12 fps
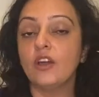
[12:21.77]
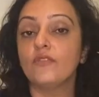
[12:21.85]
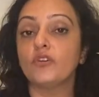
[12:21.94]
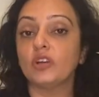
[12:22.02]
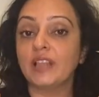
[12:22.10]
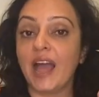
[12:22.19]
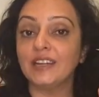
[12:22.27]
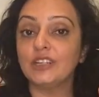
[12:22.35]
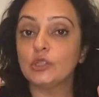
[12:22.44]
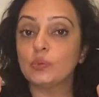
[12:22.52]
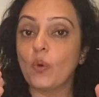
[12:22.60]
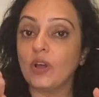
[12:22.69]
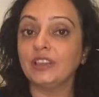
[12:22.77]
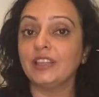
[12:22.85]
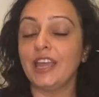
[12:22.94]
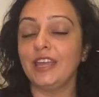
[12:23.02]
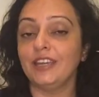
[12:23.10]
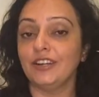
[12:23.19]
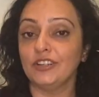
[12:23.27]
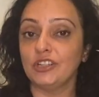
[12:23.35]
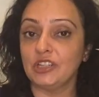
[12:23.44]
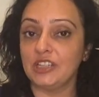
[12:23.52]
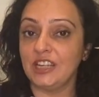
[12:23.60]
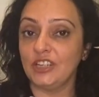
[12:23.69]
for that is what they're here
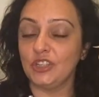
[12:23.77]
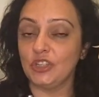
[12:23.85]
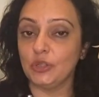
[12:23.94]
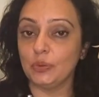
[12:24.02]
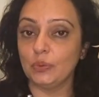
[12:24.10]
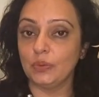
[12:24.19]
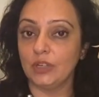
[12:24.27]
to teach you.